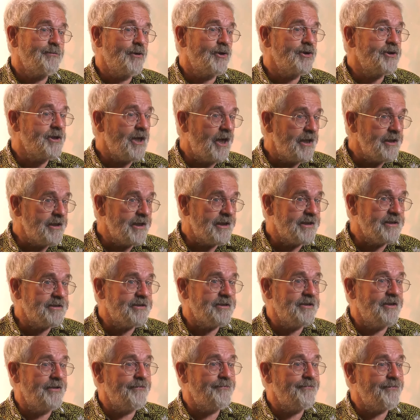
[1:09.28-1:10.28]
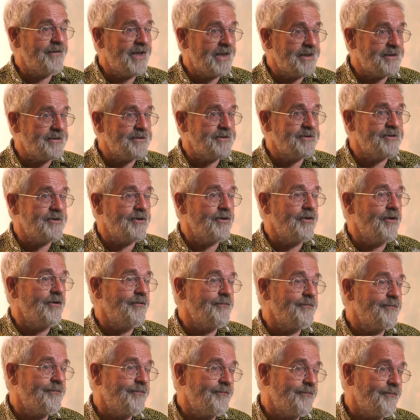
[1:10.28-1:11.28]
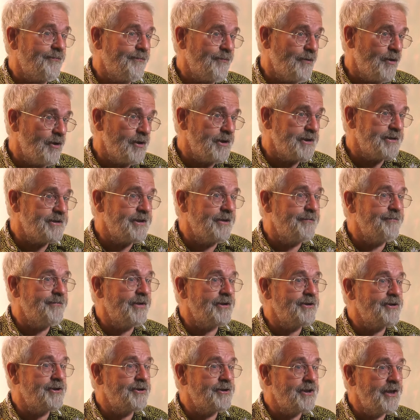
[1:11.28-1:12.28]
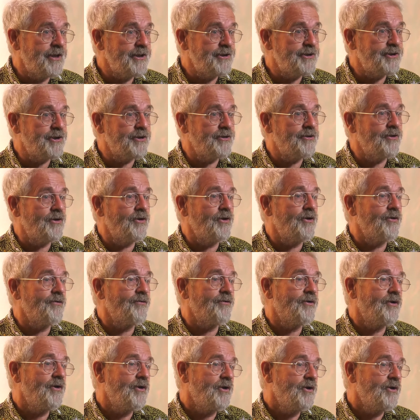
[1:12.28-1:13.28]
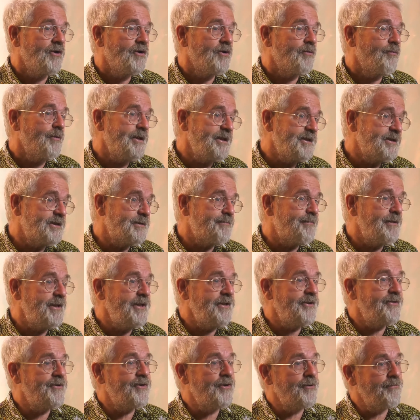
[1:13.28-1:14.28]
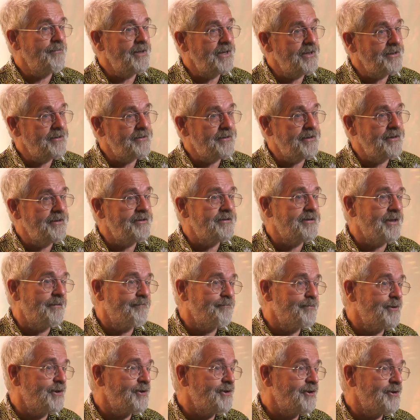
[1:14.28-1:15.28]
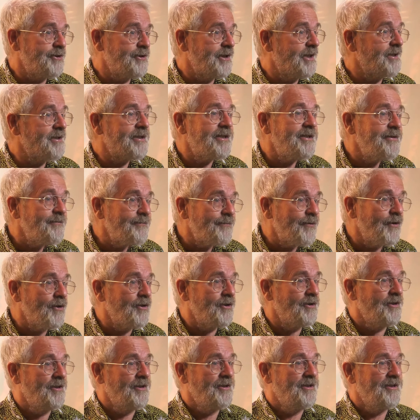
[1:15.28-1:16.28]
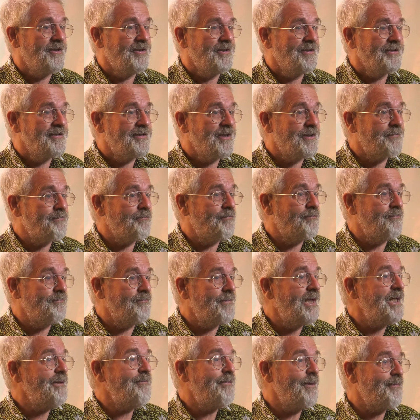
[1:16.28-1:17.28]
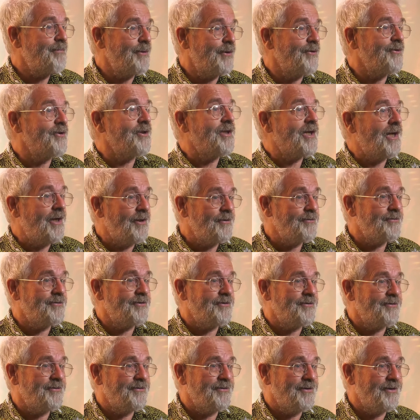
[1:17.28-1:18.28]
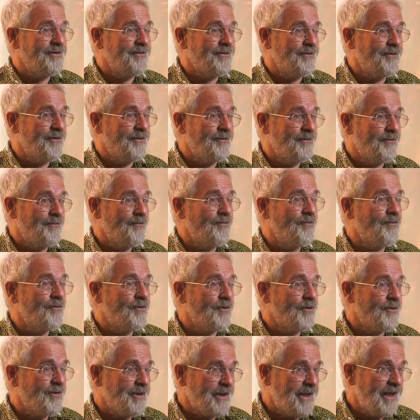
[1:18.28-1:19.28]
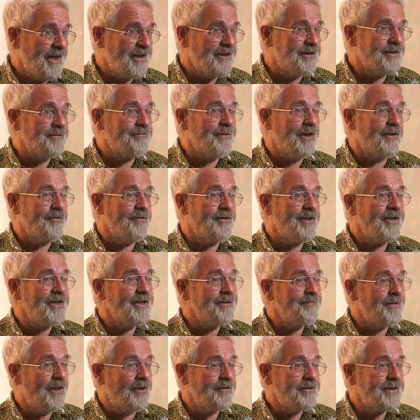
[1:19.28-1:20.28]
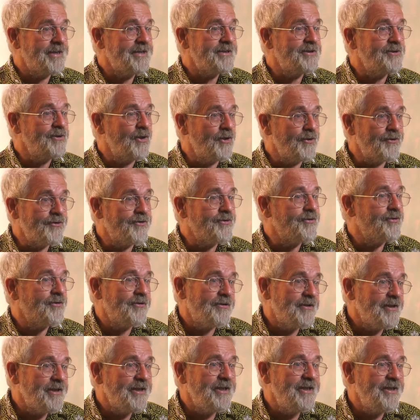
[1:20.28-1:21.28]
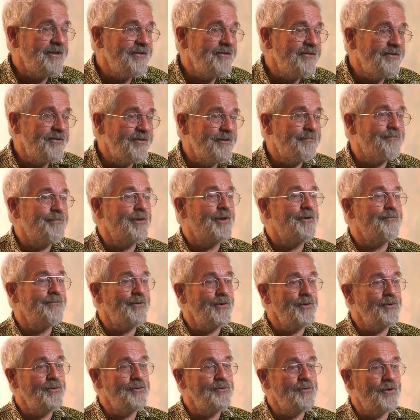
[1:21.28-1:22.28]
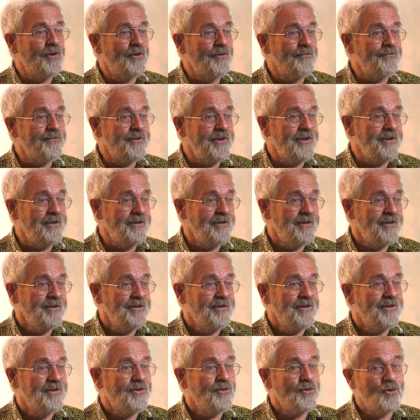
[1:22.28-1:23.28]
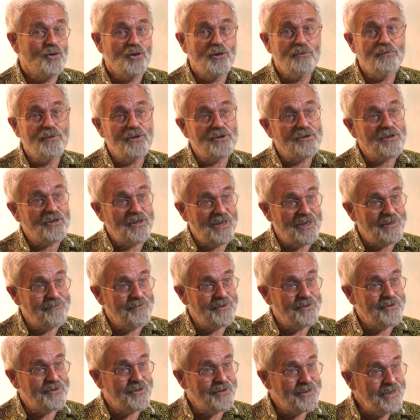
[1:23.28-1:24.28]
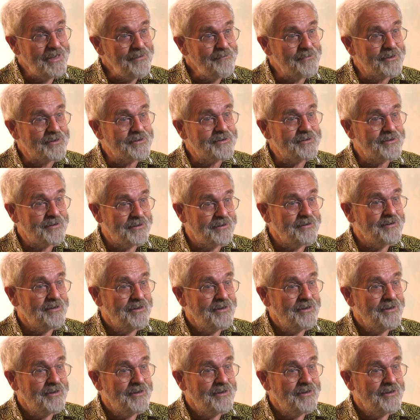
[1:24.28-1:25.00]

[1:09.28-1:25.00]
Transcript: more direct effects of forest and vegetation on wind speed, humidity, temperature and rainfall that many people on the ground care about, think about, is not in the purview of the global climate agreements.